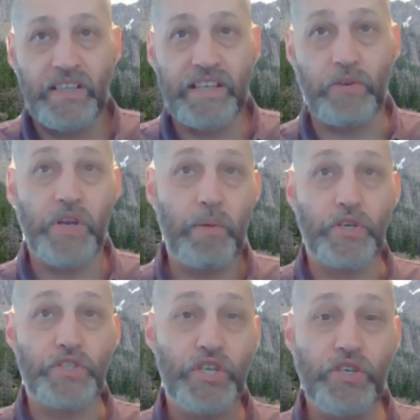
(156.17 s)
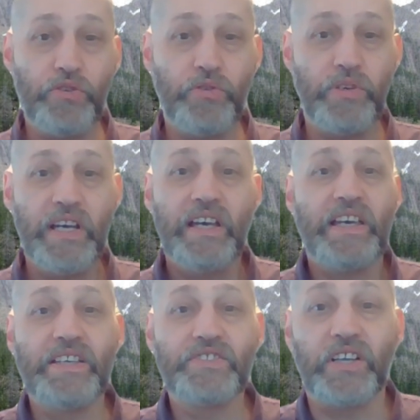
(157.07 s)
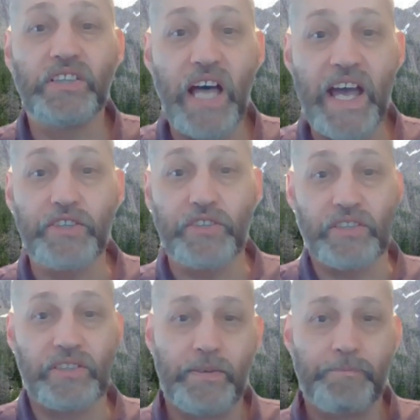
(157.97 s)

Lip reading: Now, number two is a lighter.